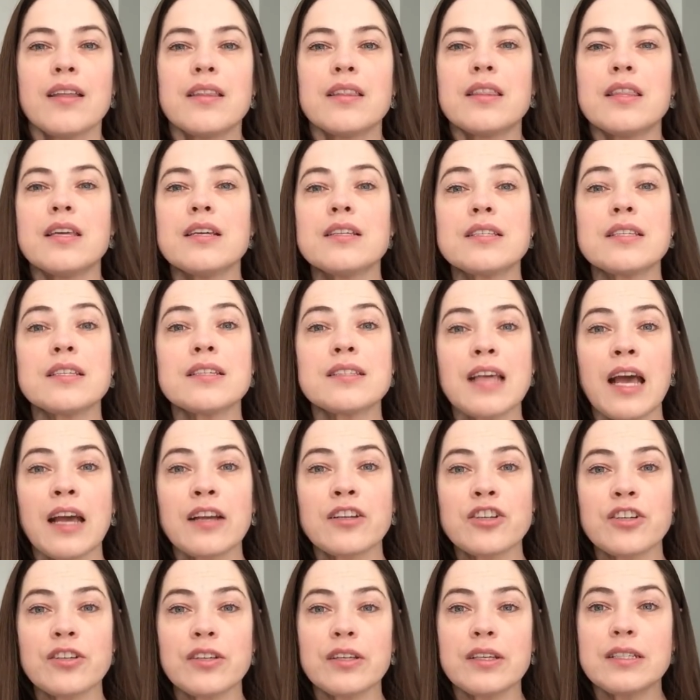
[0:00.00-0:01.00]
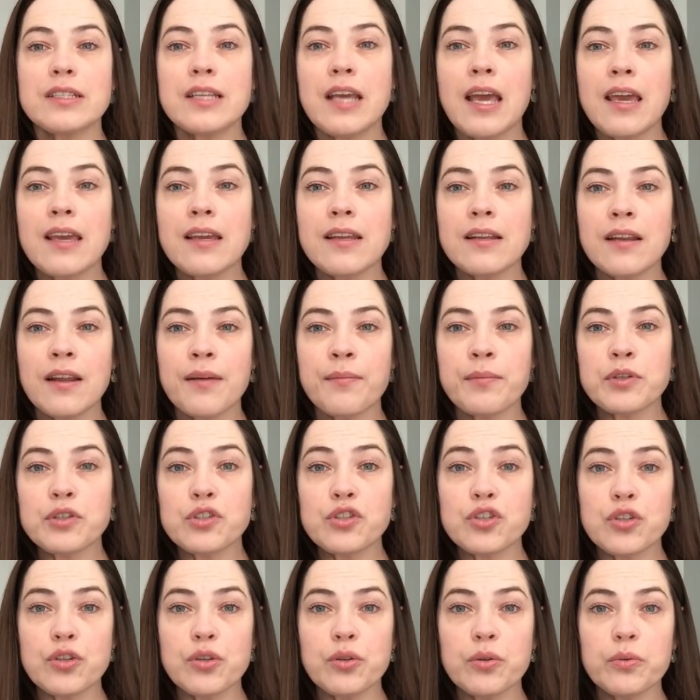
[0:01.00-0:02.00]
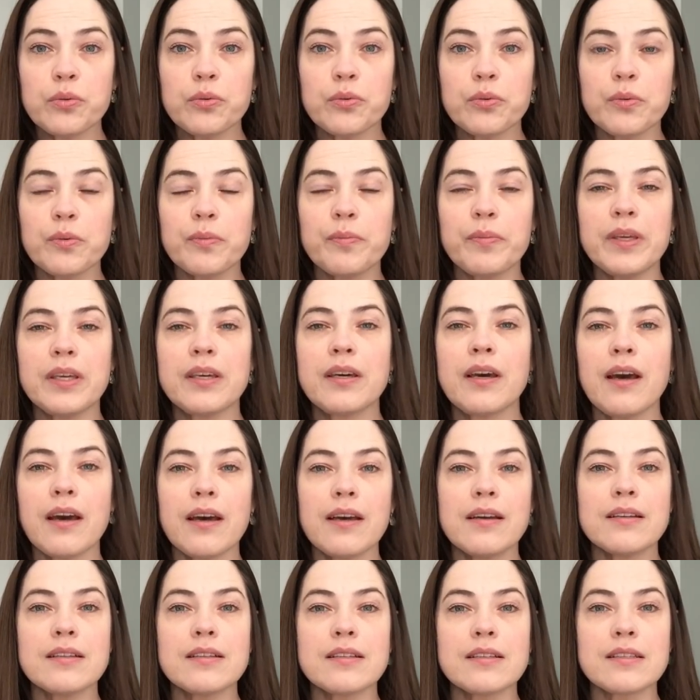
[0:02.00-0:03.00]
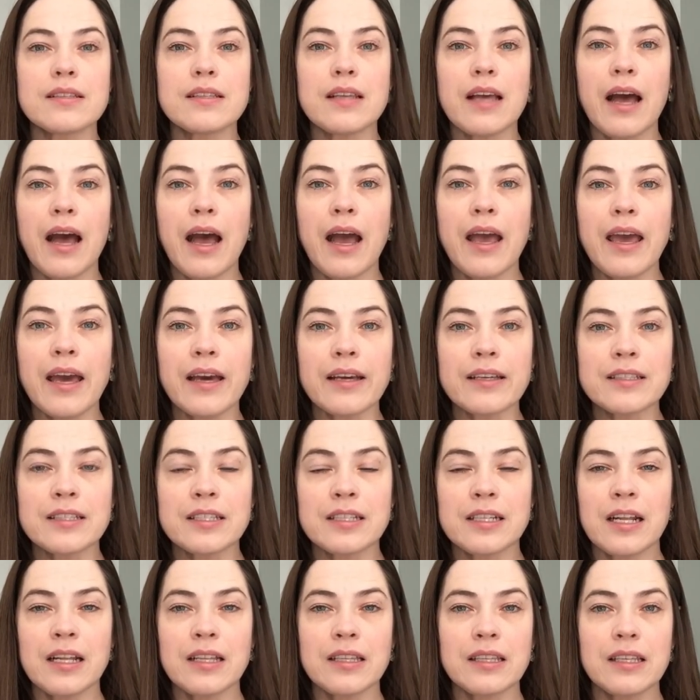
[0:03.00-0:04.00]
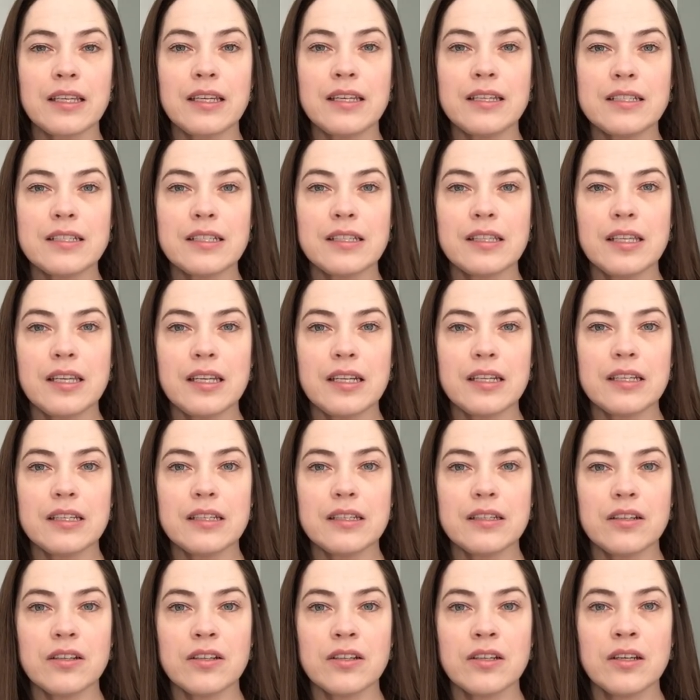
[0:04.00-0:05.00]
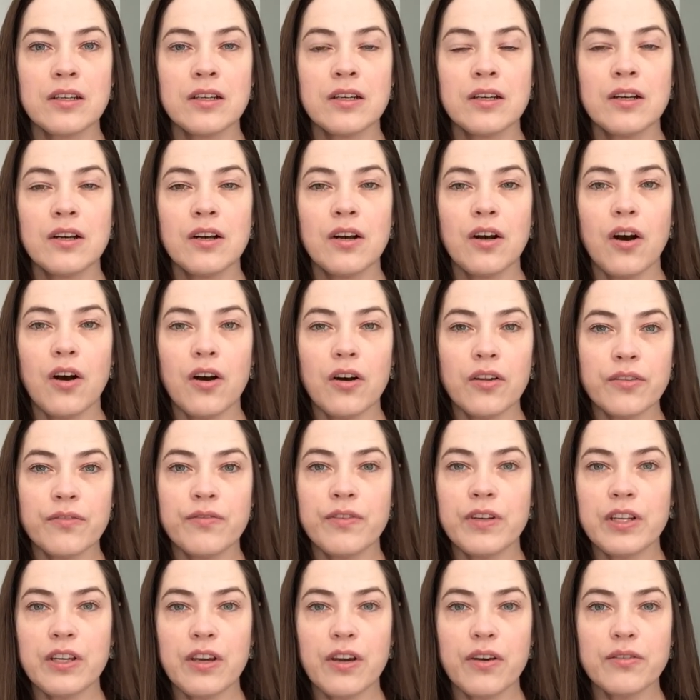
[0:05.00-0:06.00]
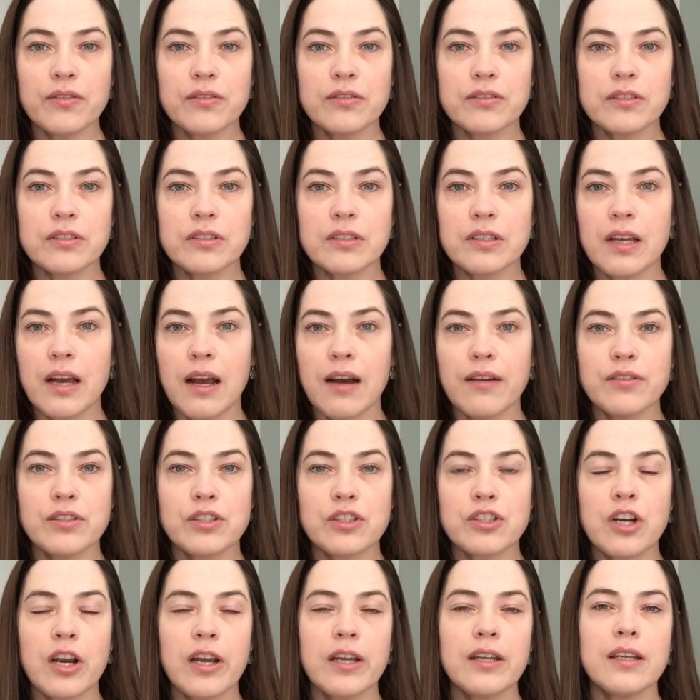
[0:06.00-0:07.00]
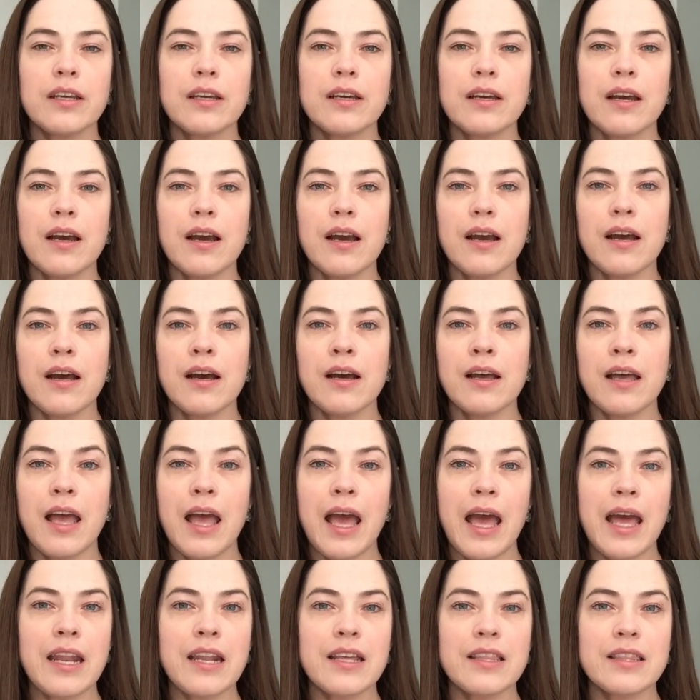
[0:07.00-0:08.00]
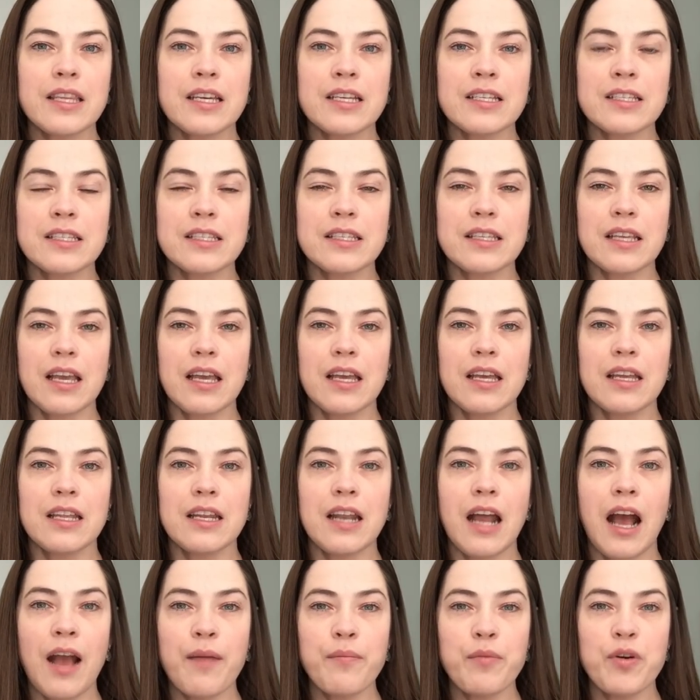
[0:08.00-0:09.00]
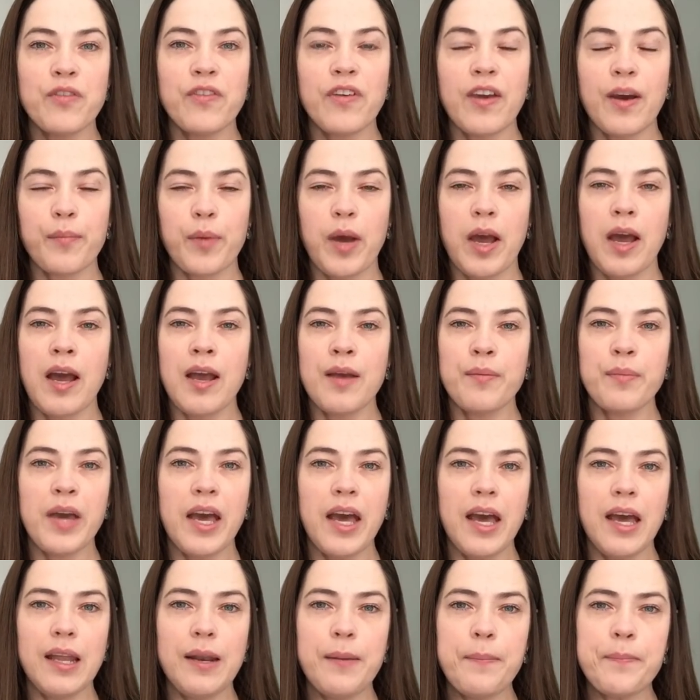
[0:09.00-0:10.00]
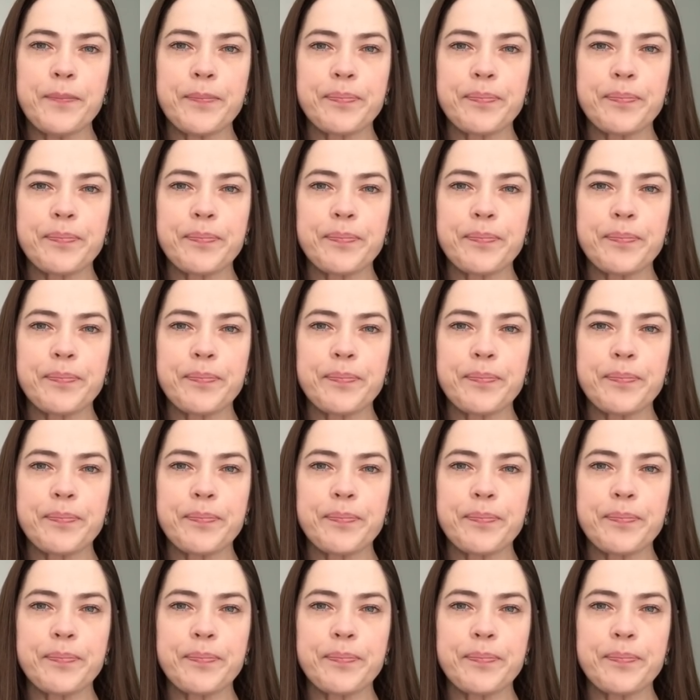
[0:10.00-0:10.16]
This is actually take number 2 because I accidentally deleted all the videos. I was trying to edit this in iMovie on my iPad.